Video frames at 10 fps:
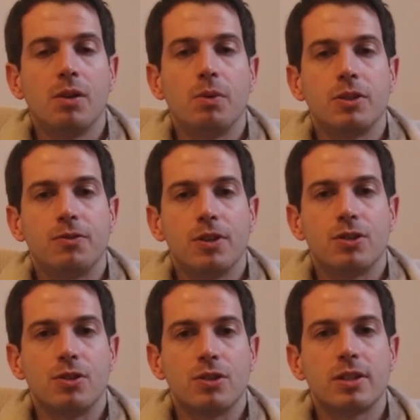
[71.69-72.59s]
which
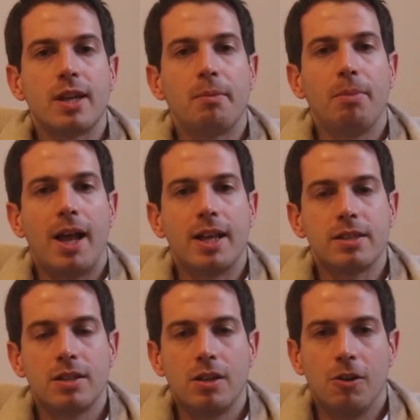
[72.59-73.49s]
features 10
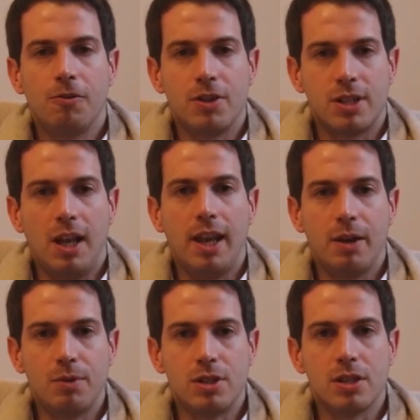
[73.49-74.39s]
plus official
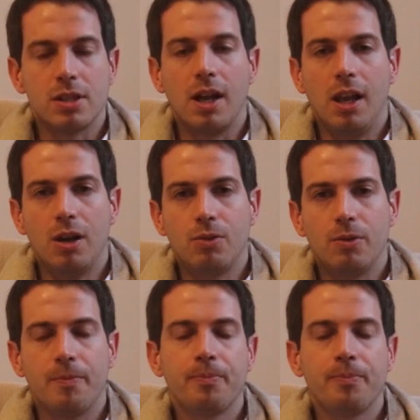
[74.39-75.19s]
languages alone.